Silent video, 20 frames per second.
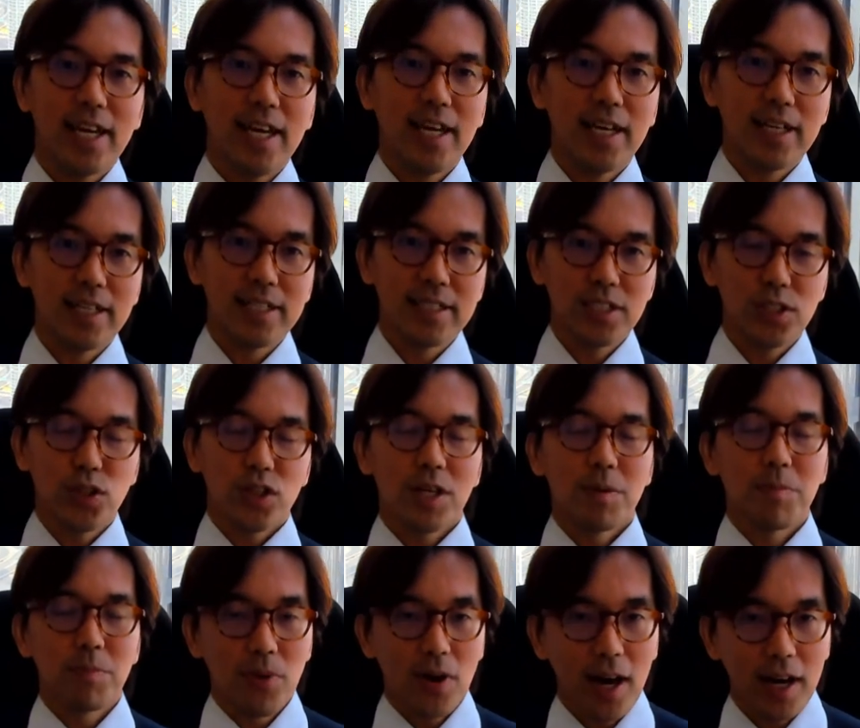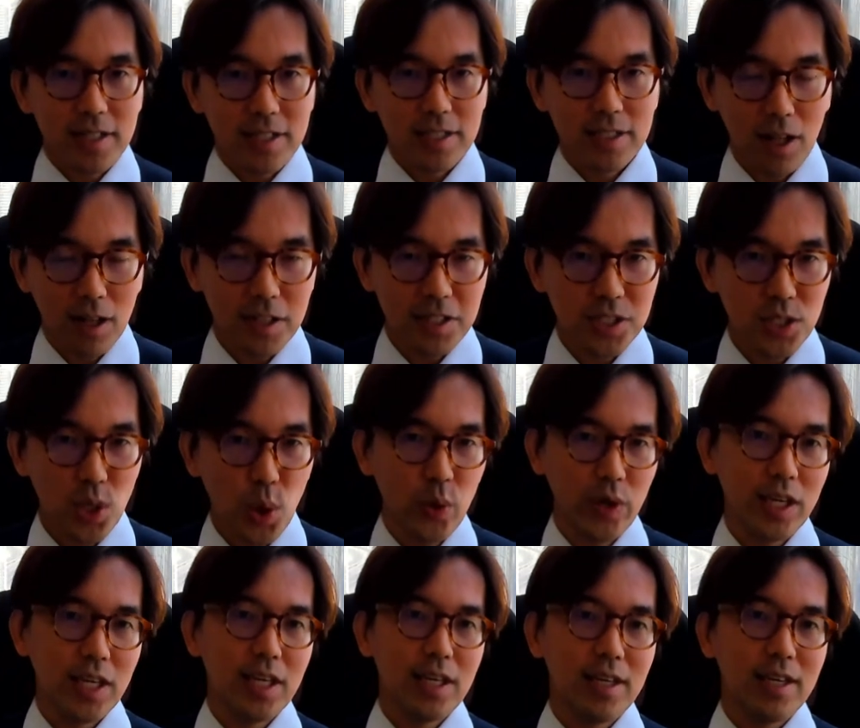and you can practice
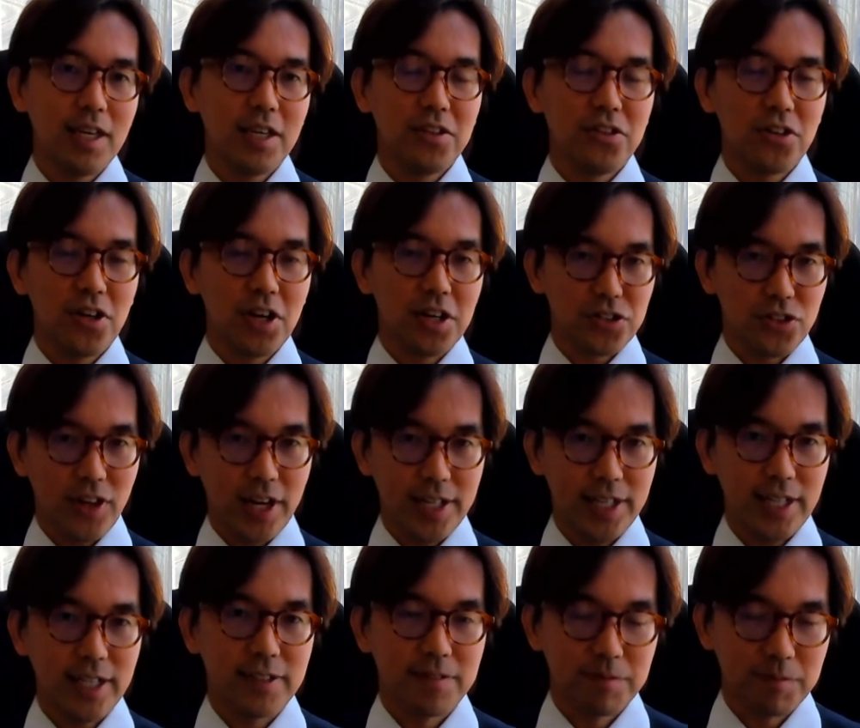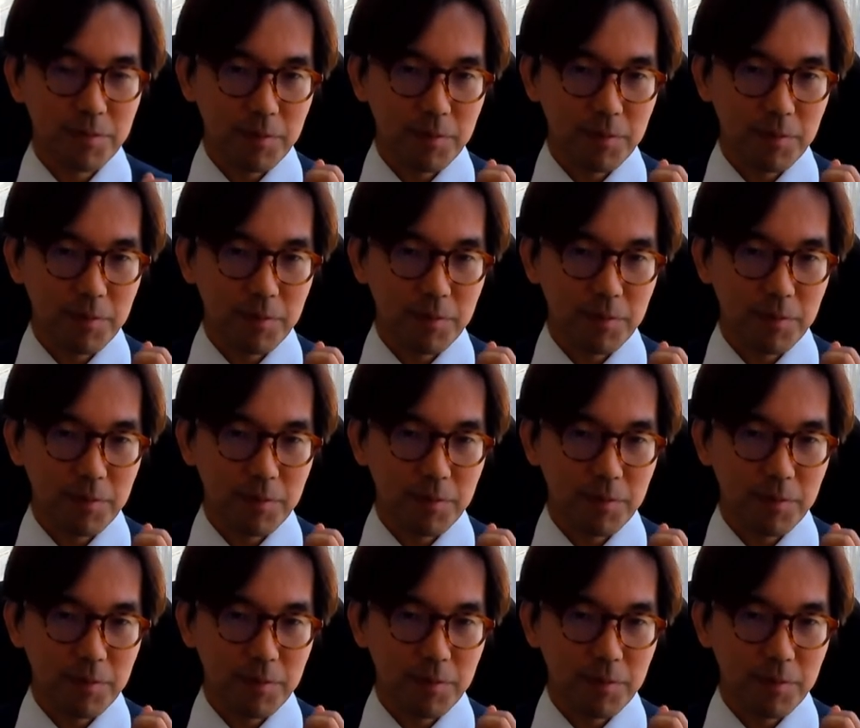also in your trading.